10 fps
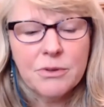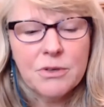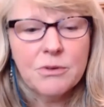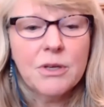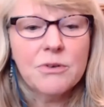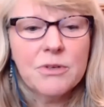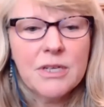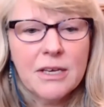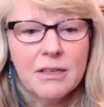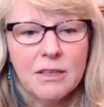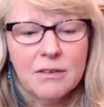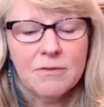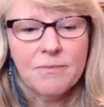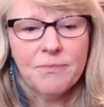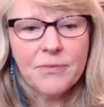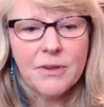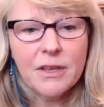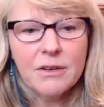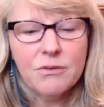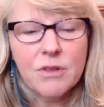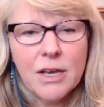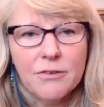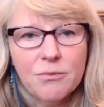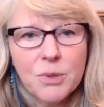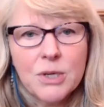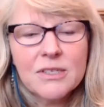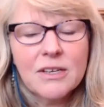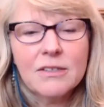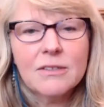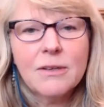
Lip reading: understand the end of life process.